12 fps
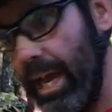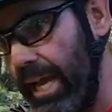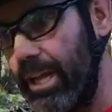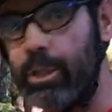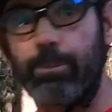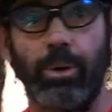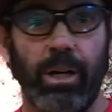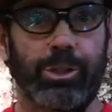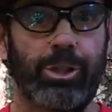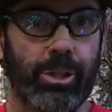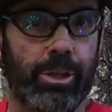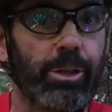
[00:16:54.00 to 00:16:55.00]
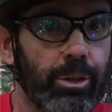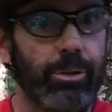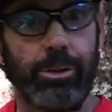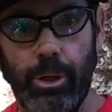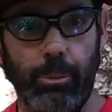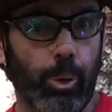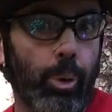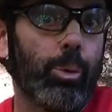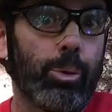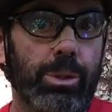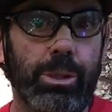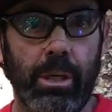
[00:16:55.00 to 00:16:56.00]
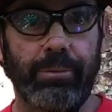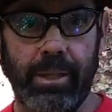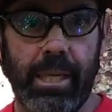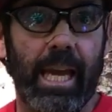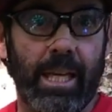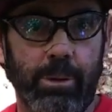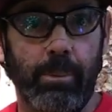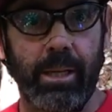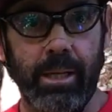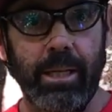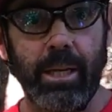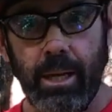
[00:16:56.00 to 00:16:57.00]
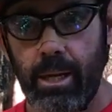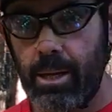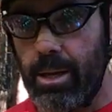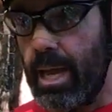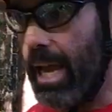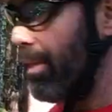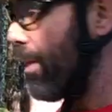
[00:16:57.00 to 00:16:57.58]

edge, pressure, the rules of engagement, and